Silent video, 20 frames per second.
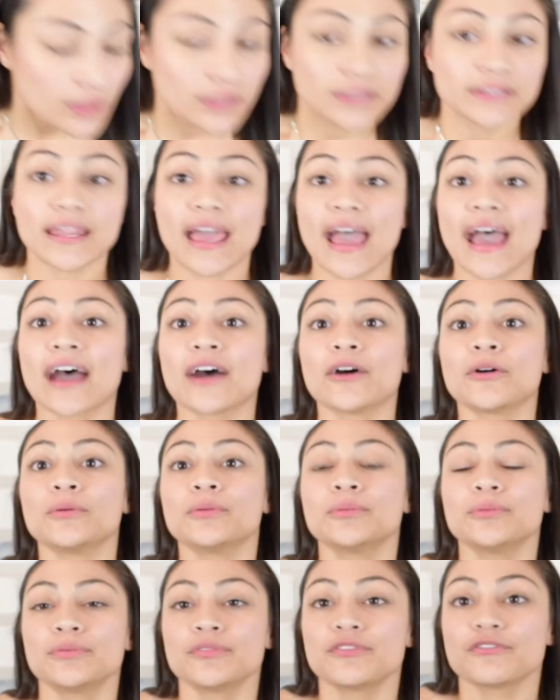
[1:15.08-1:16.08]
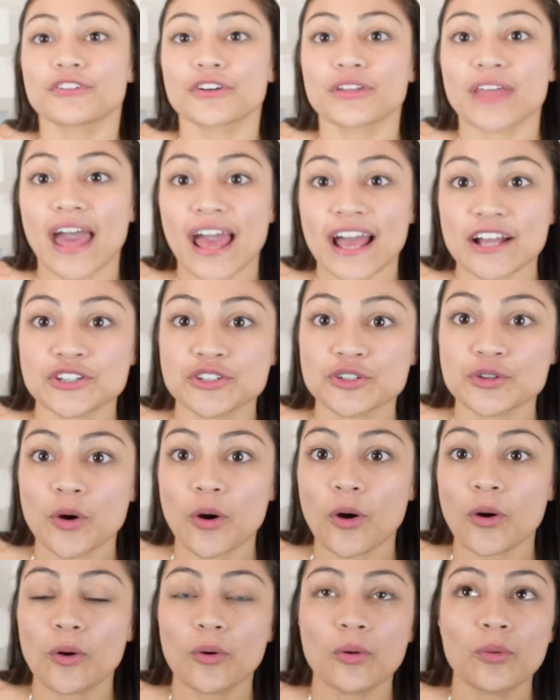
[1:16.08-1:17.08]
Now, for the
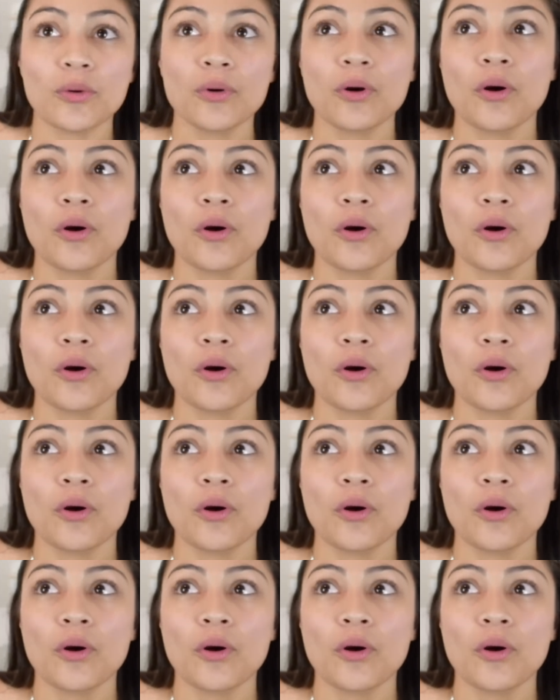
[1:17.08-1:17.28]
actual